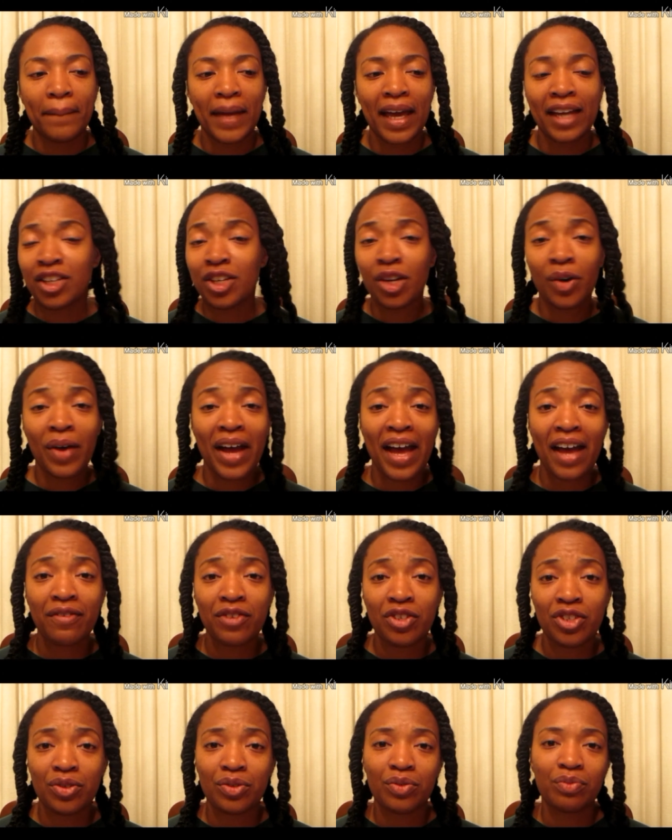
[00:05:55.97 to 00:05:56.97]
And you don't have
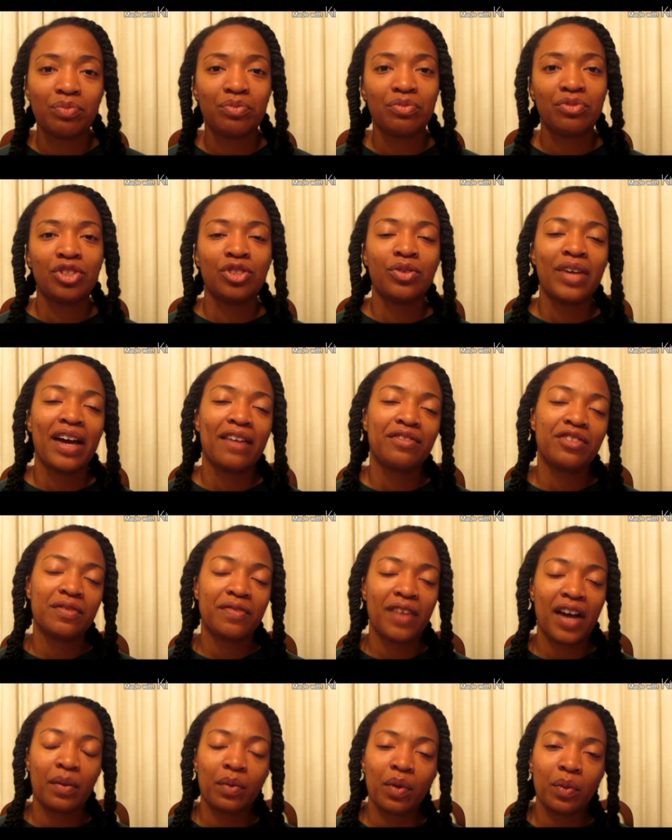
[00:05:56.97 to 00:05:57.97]
to. You have to
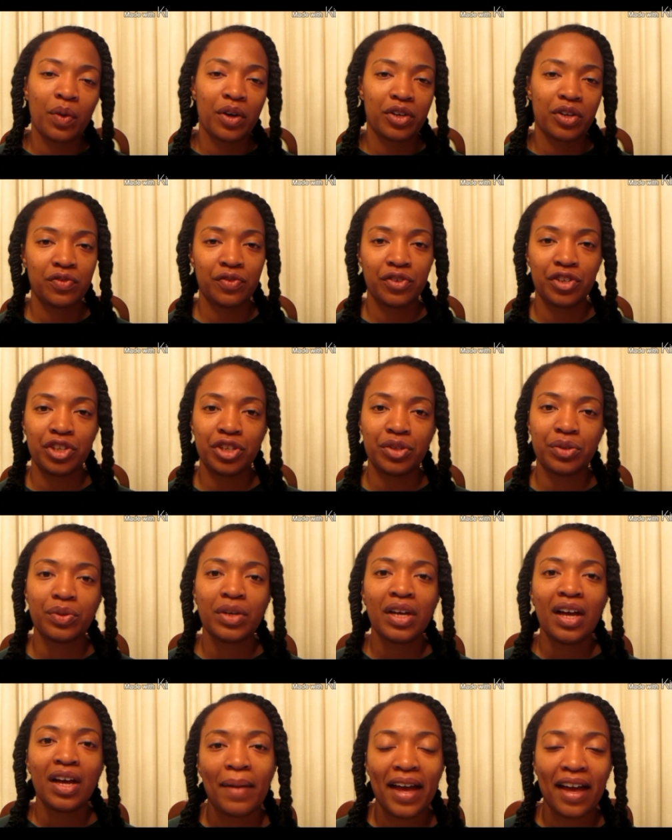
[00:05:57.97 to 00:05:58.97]
find what works for you.
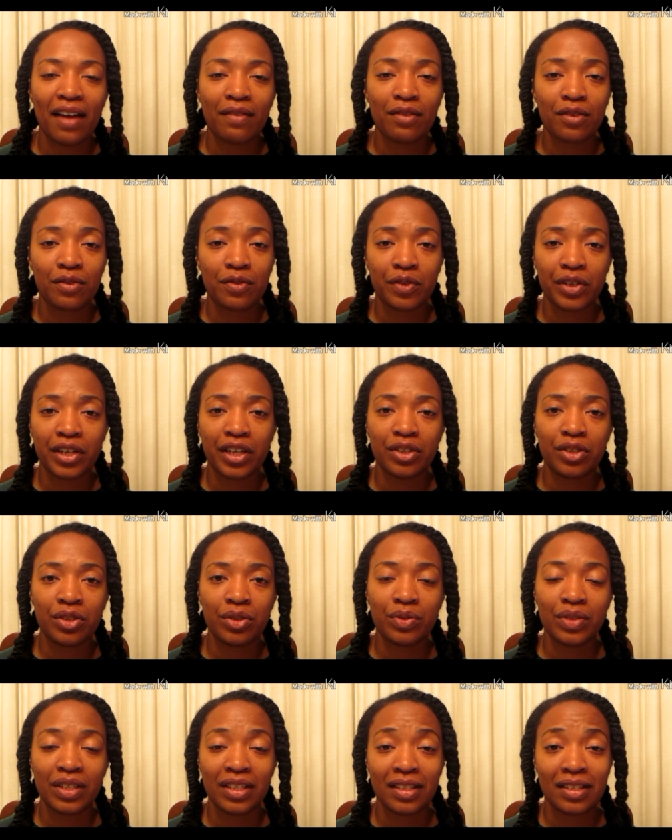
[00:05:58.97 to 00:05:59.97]
Um, I have a friend
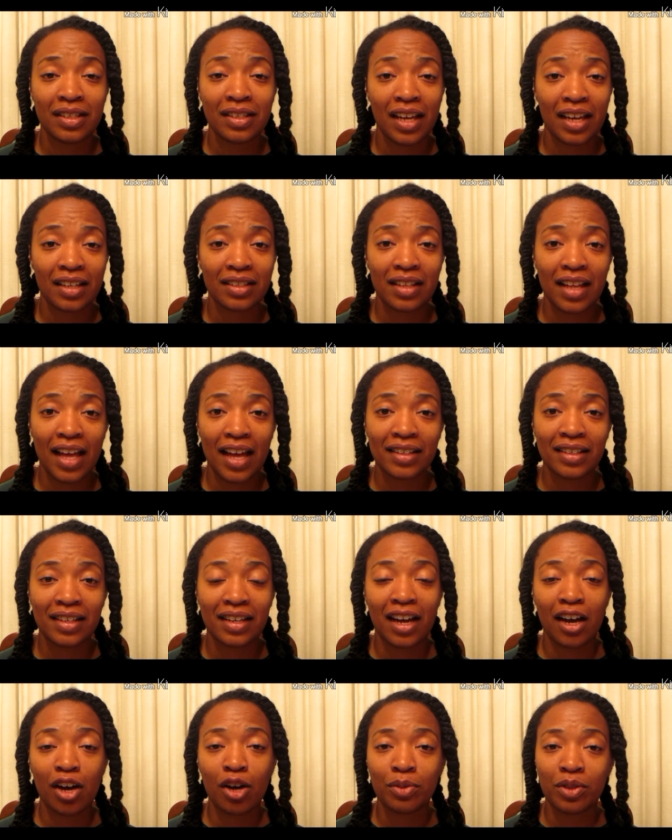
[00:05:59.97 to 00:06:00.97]
who is tech-lax,
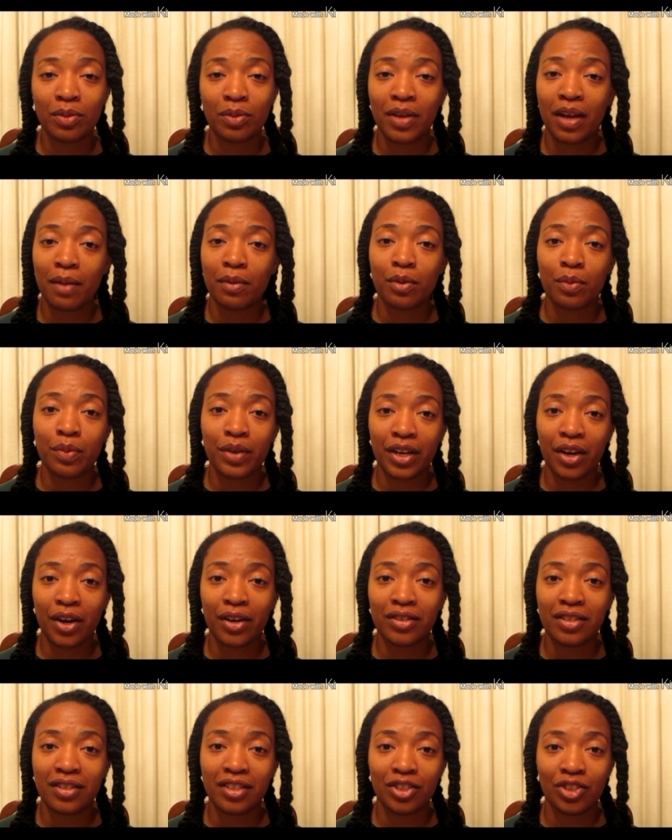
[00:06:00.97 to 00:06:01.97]
and I hope to be able to bring
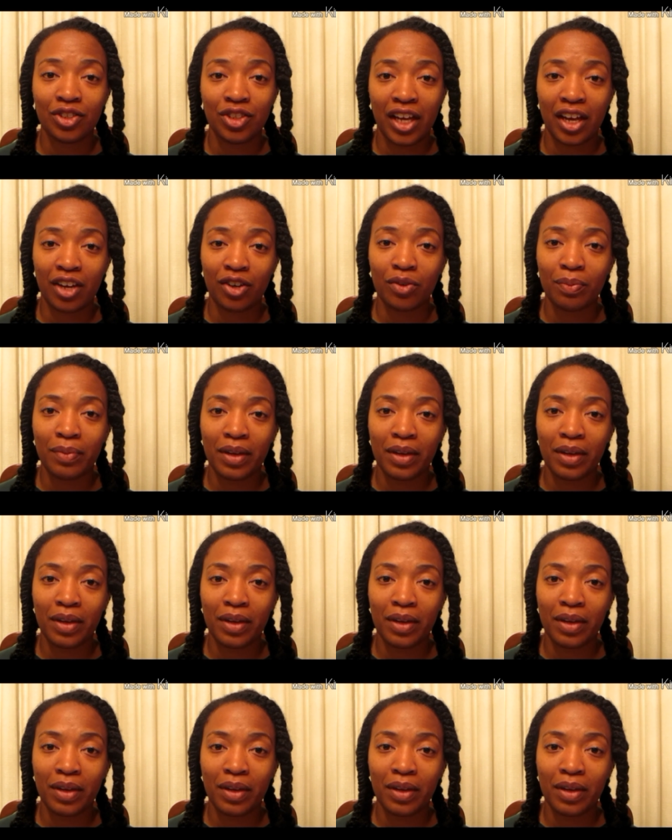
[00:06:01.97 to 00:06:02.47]
her to this channel,